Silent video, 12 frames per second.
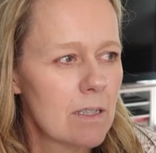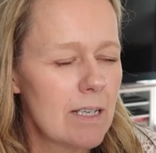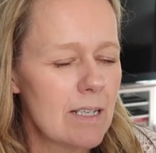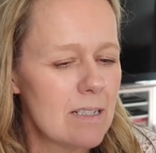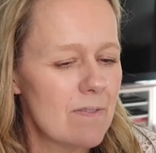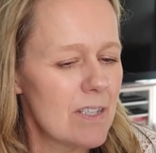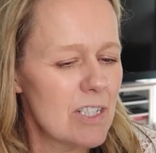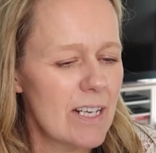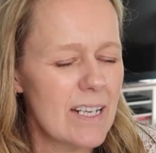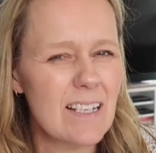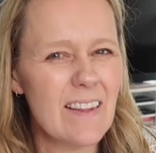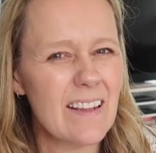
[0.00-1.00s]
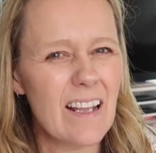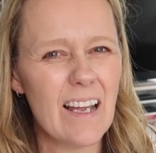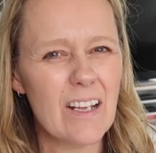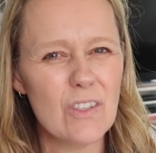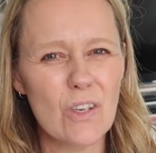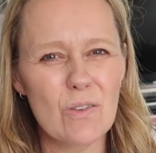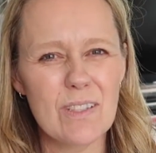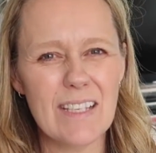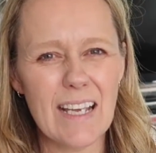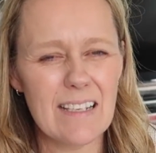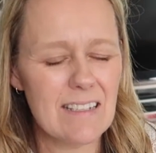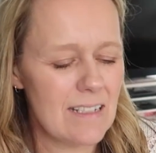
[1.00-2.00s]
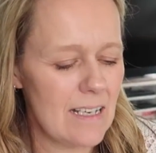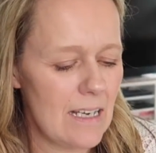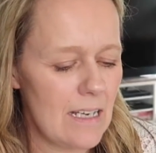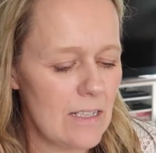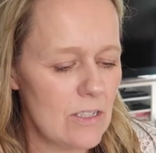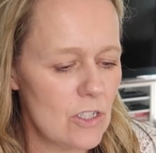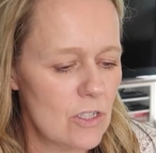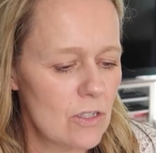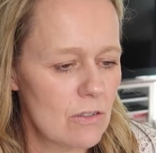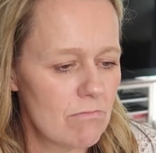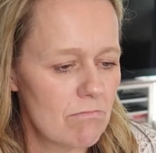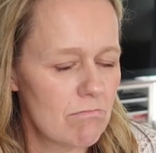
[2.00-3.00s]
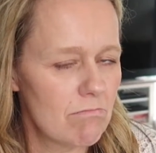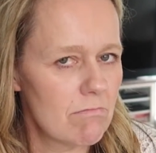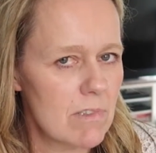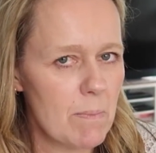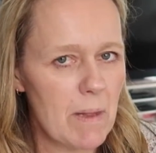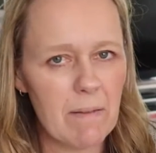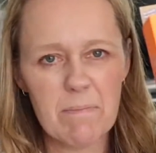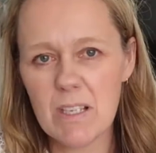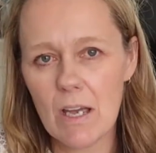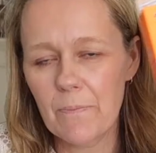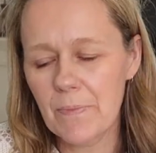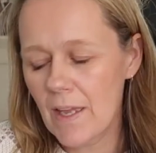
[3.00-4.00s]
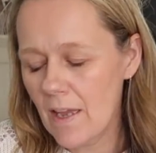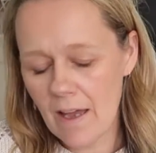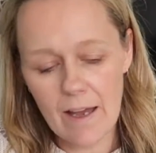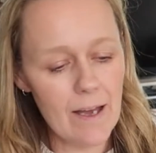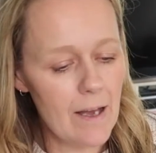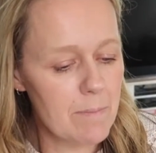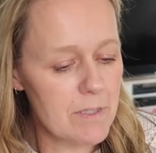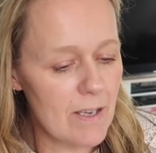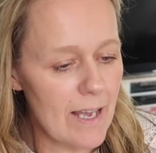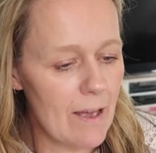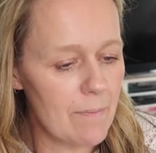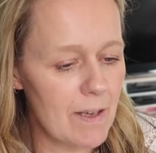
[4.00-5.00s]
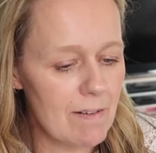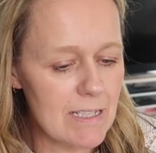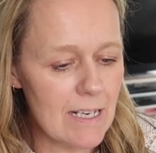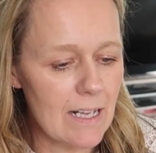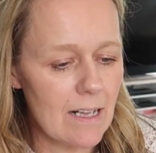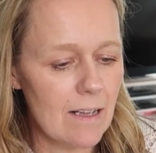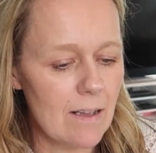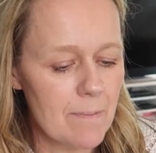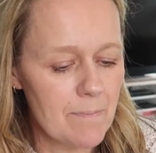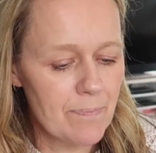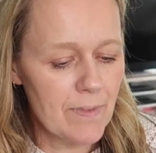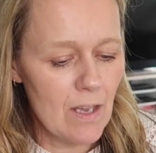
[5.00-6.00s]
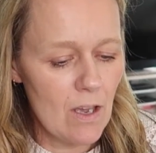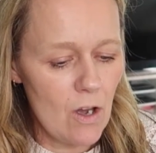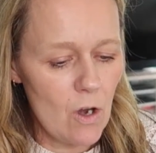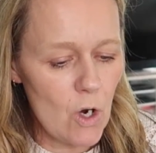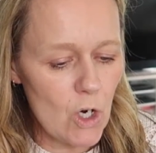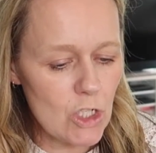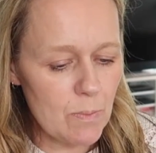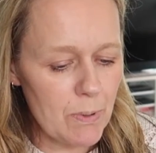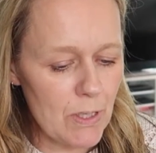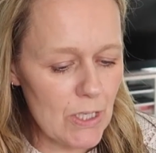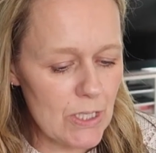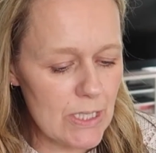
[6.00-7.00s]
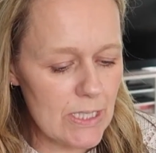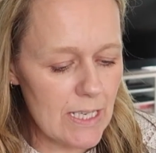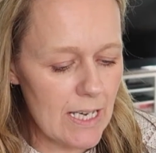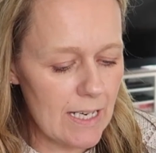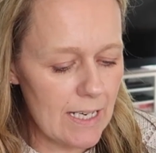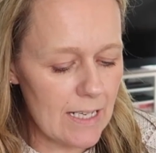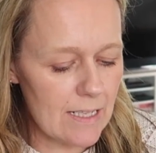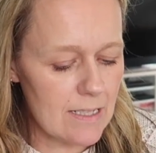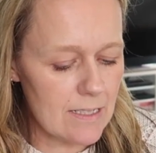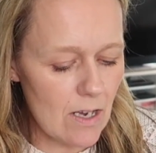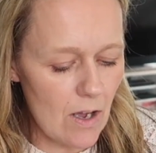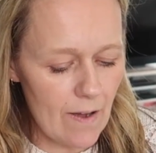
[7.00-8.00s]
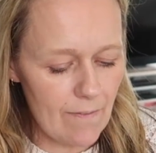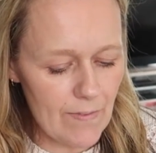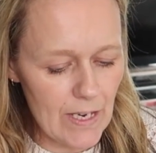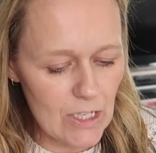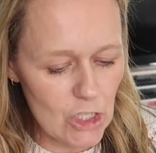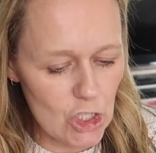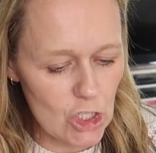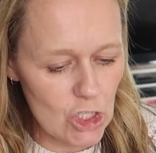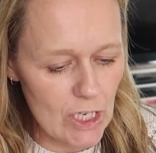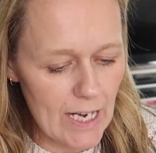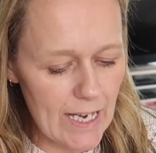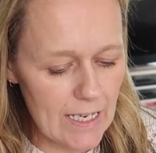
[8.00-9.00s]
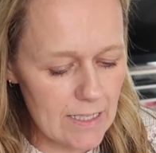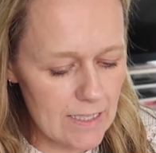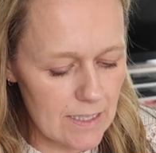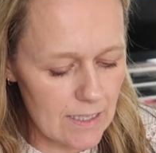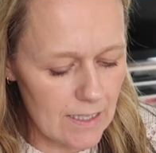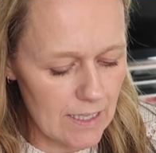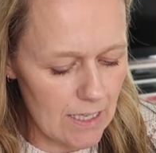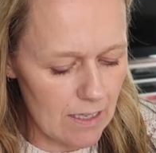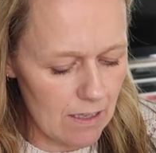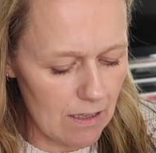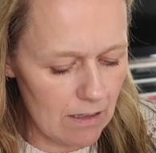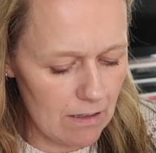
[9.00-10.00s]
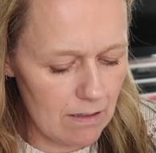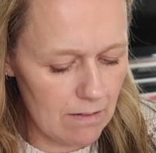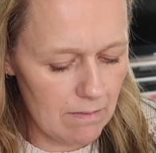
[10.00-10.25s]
individually, because I think they're like $2.60 each, something. So, so yeah, there is a little octopus and a little starfish and a little,